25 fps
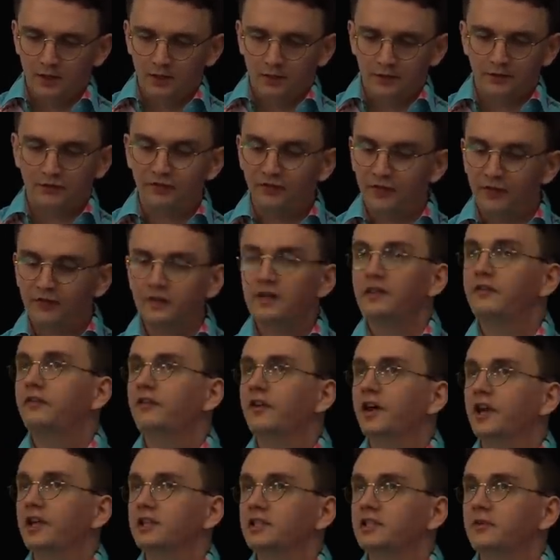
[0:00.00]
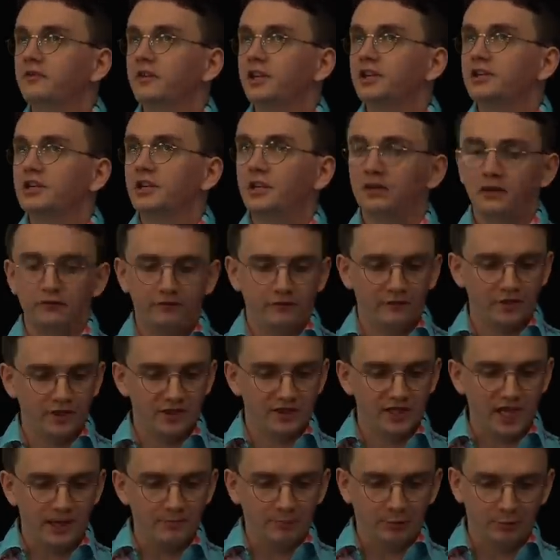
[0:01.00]
The 51st Division, for
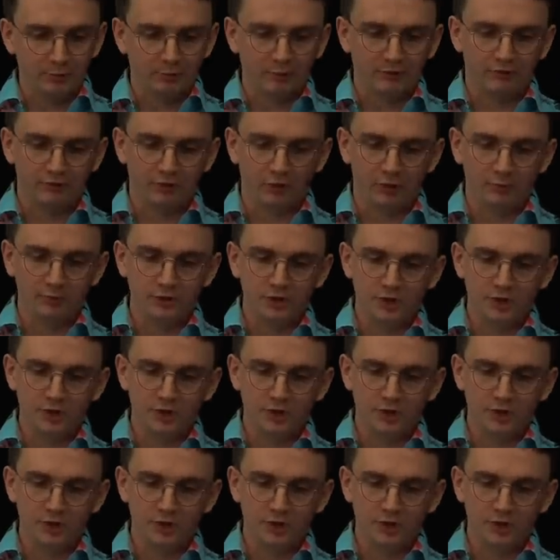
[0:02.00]
example, performed